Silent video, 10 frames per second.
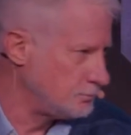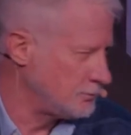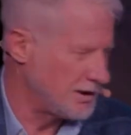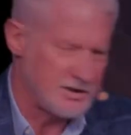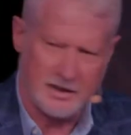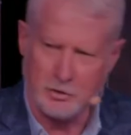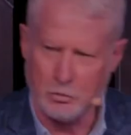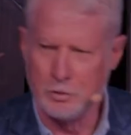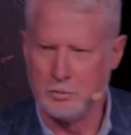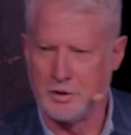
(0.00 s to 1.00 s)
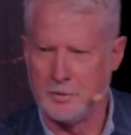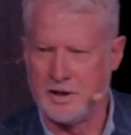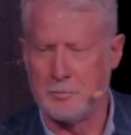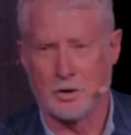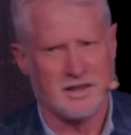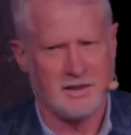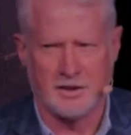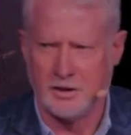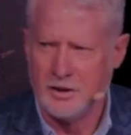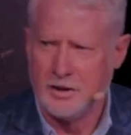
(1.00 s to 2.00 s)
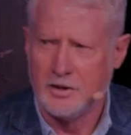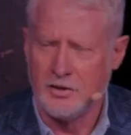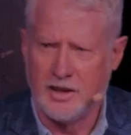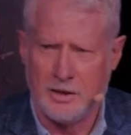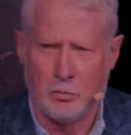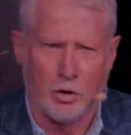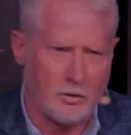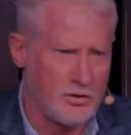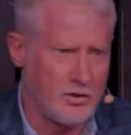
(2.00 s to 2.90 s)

I sat in the room with them and they pretended they were